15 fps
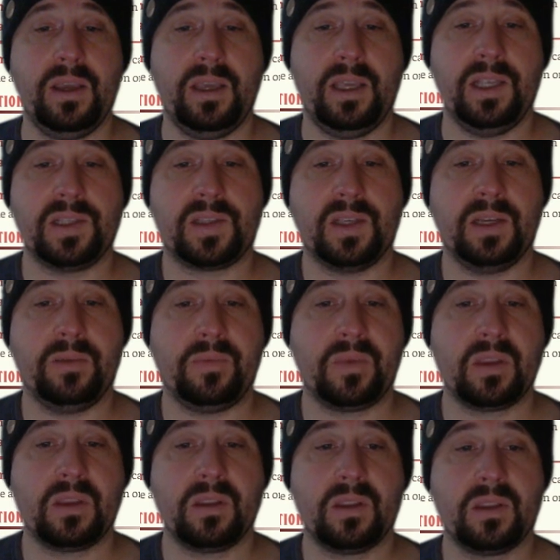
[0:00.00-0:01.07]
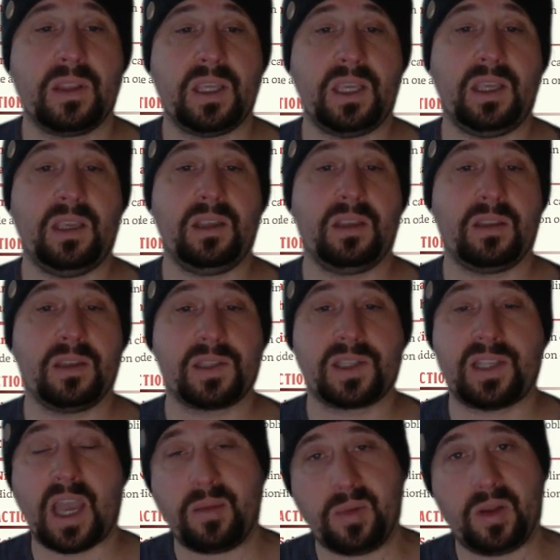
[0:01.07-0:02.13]
is that the
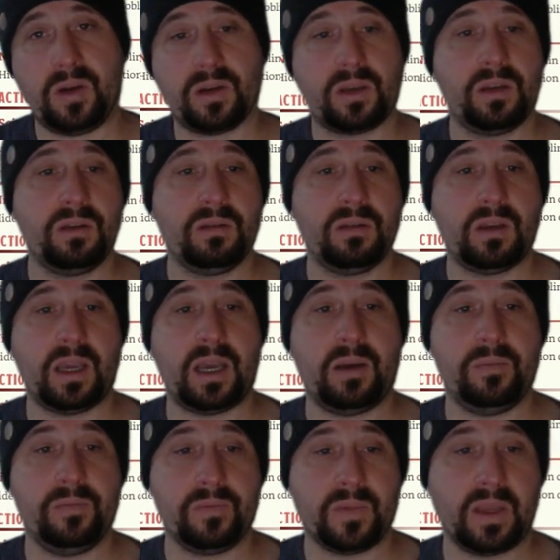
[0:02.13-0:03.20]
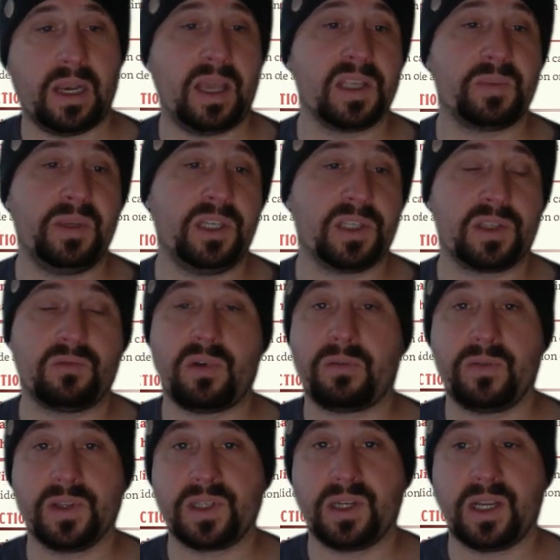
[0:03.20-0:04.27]
stat block allows me just to
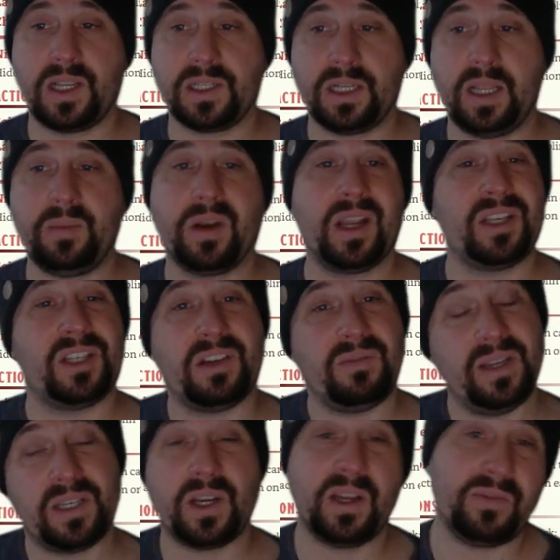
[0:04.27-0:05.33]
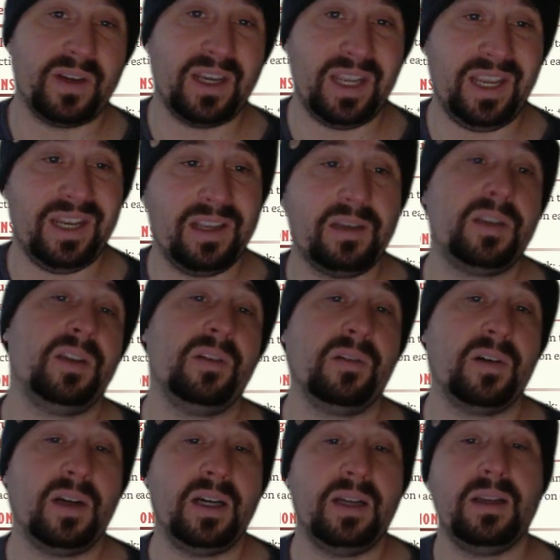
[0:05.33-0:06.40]
reference it easily, but I generally don't even need it. All
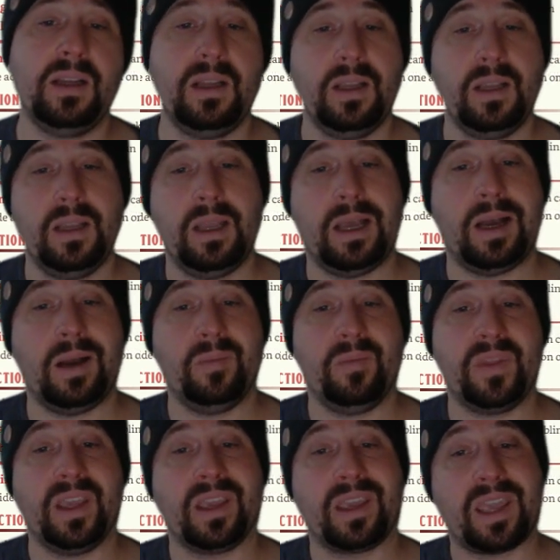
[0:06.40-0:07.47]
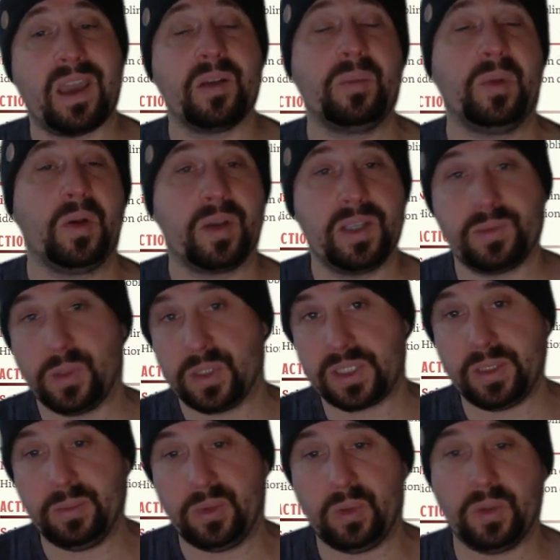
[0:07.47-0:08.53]
right, the encounter block is what's
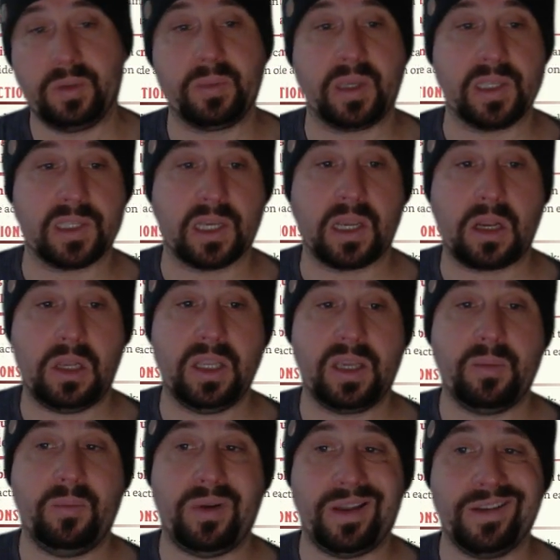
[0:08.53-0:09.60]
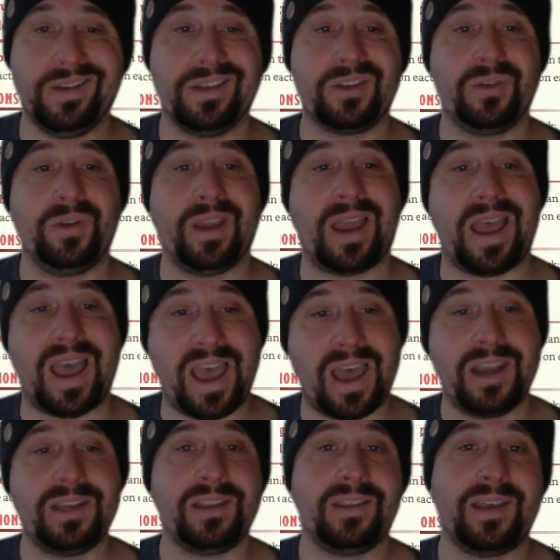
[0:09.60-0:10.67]
important because I can click a button to
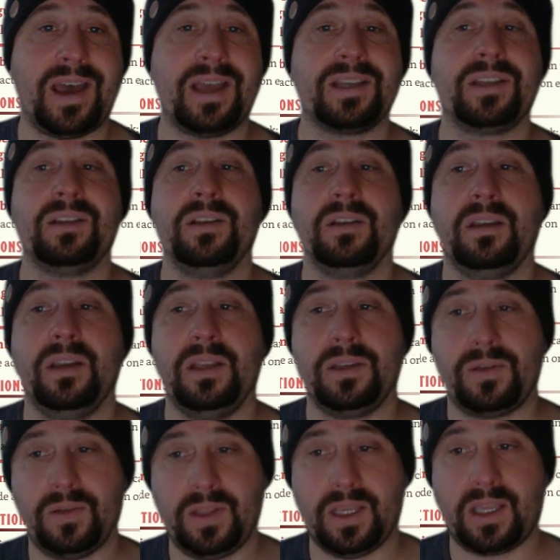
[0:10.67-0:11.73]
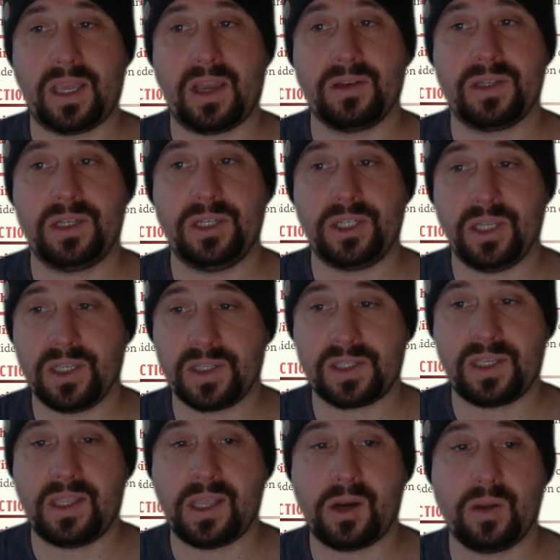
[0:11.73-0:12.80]
add that into the encounter. As you can
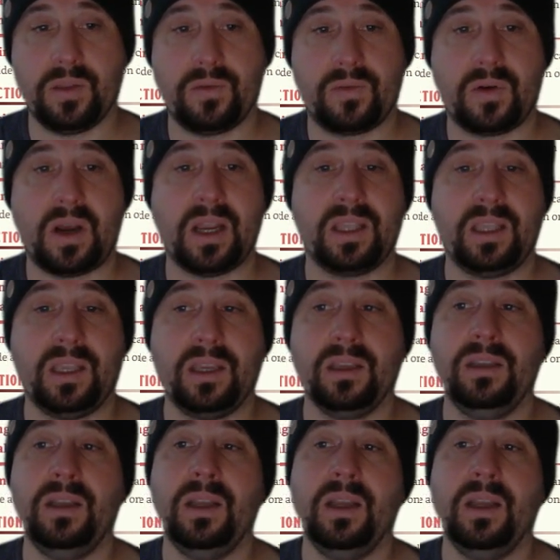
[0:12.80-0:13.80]
see that on the right here,